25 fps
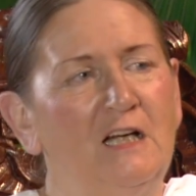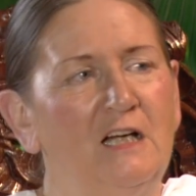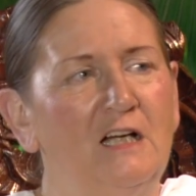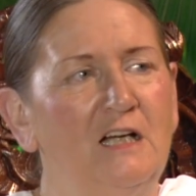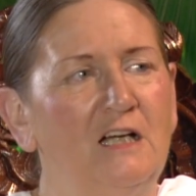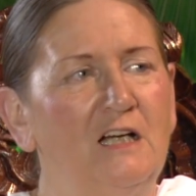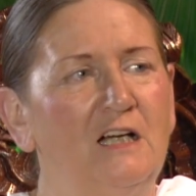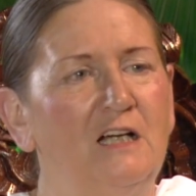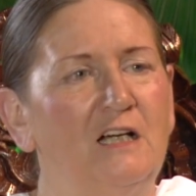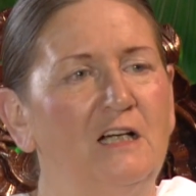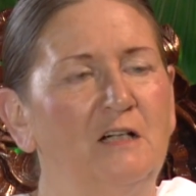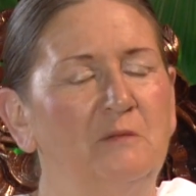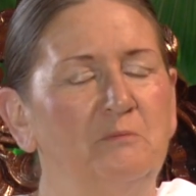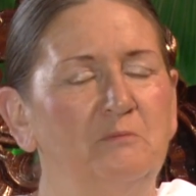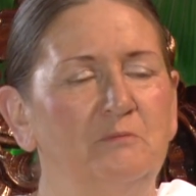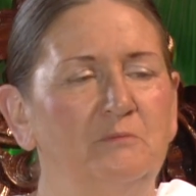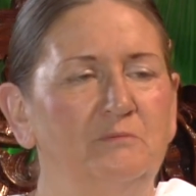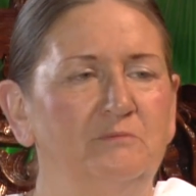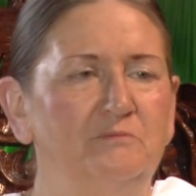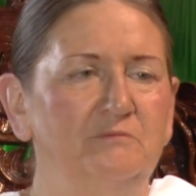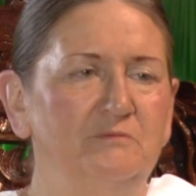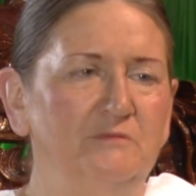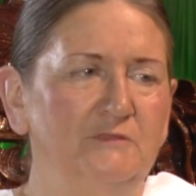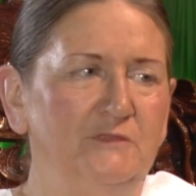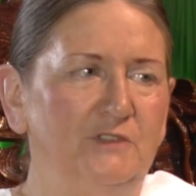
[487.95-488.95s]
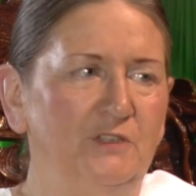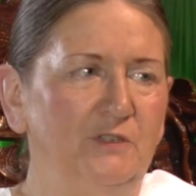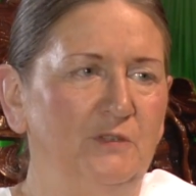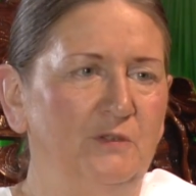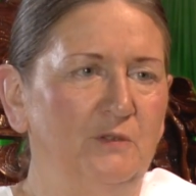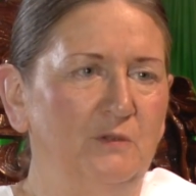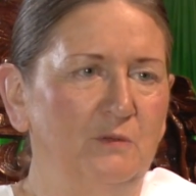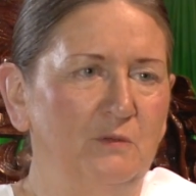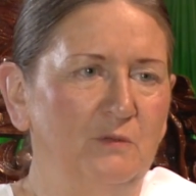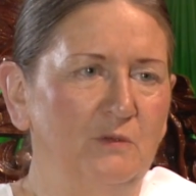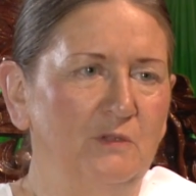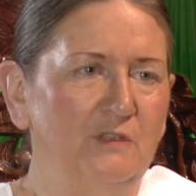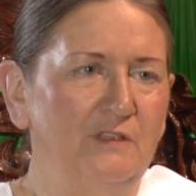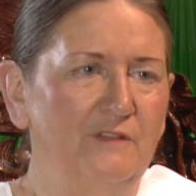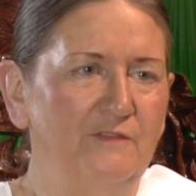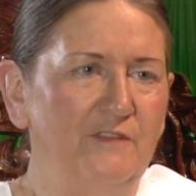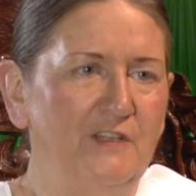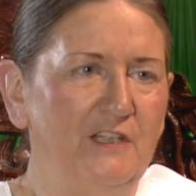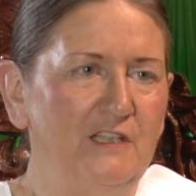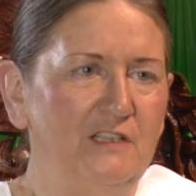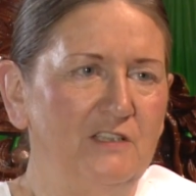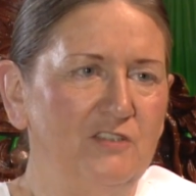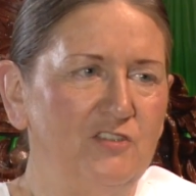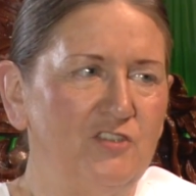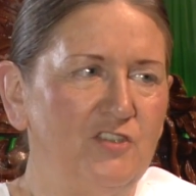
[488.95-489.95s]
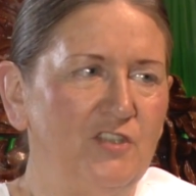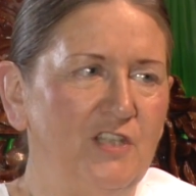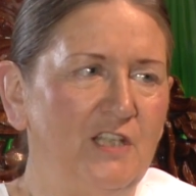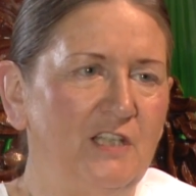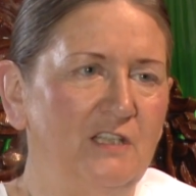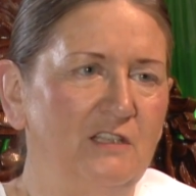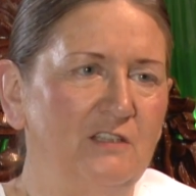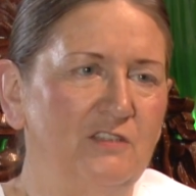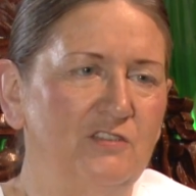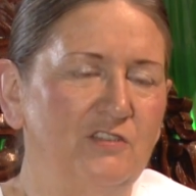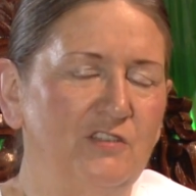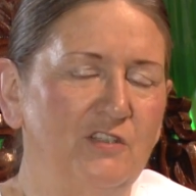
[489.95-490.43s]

all of these things.